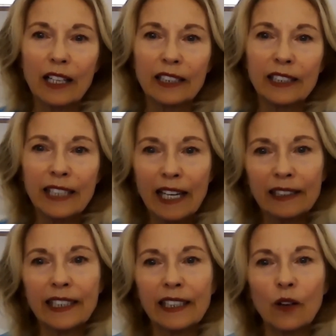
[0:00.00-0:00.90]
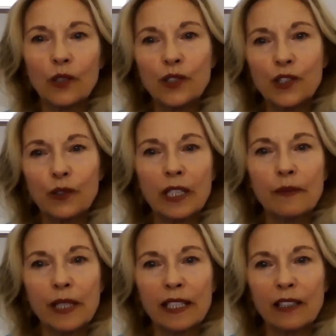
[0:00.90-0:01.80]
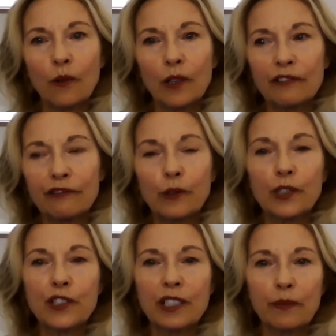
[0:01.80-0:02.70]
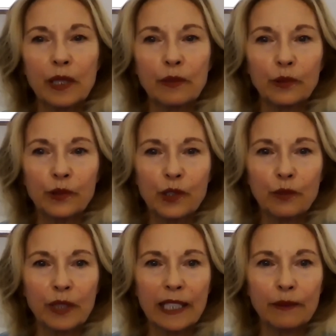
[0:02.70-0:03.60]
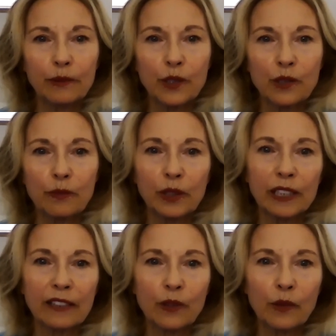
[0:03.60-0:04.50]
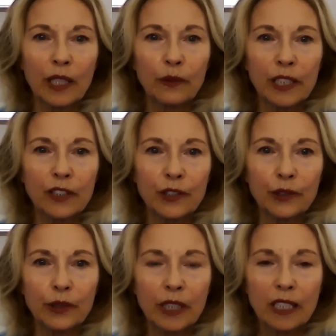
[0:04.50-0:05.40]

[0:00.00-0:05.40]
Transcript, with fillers: yelling or screaming or forcing people to be able to believe the way we do.